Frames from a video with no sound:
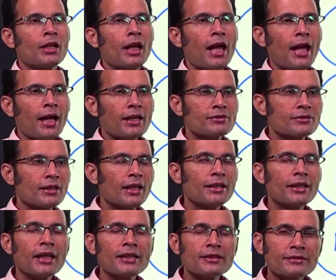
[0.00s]
has
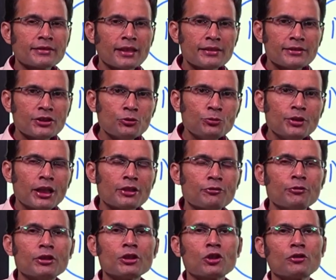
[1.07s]
an extensive
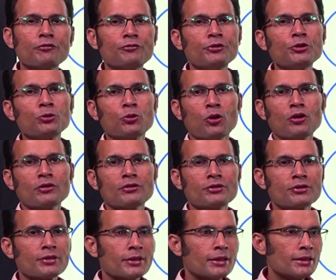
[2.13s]
network of
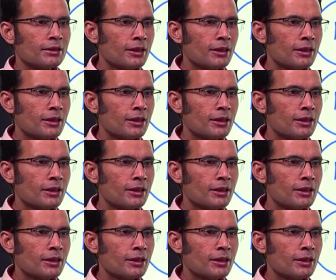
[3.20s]
neurons,